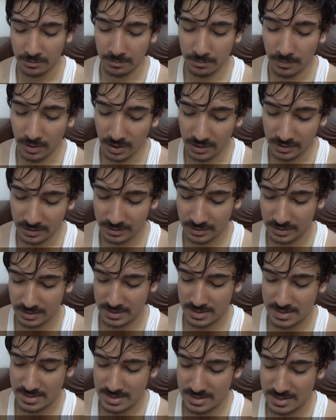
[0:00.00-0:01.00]
But
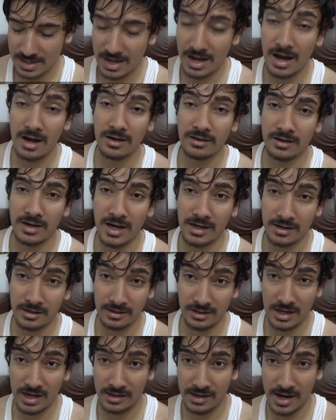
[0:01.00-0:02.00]

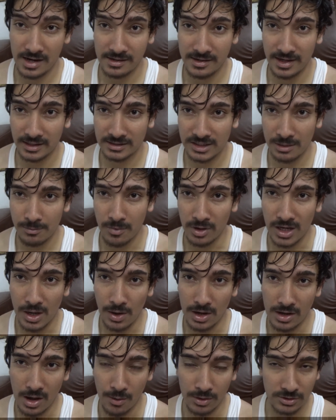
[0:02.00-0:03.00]
at the exam hall
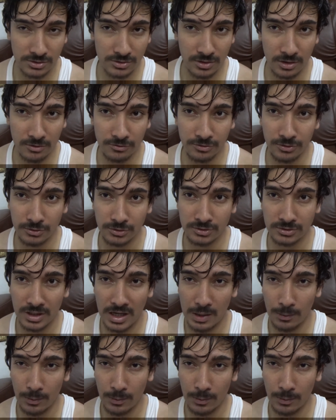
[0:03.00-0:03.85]
I was confused.